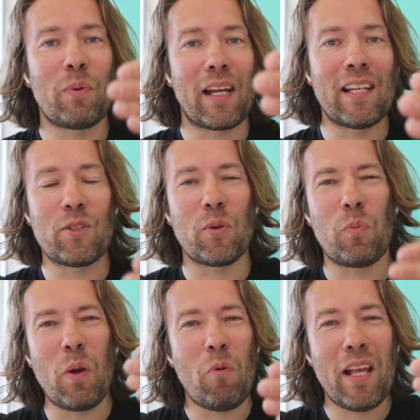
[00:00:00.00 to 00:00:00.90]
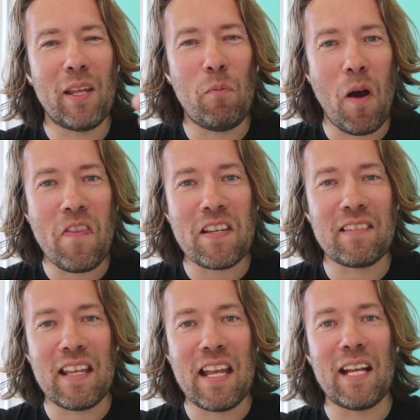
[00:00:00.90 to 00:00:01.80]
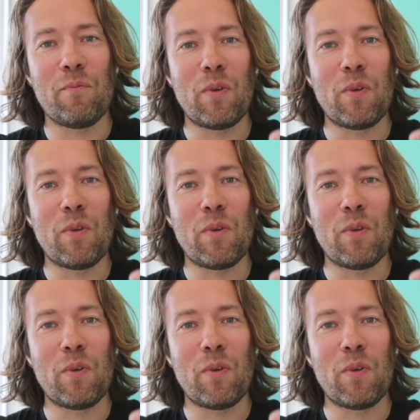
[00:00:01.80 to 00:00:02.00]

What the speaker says: We really want this thing.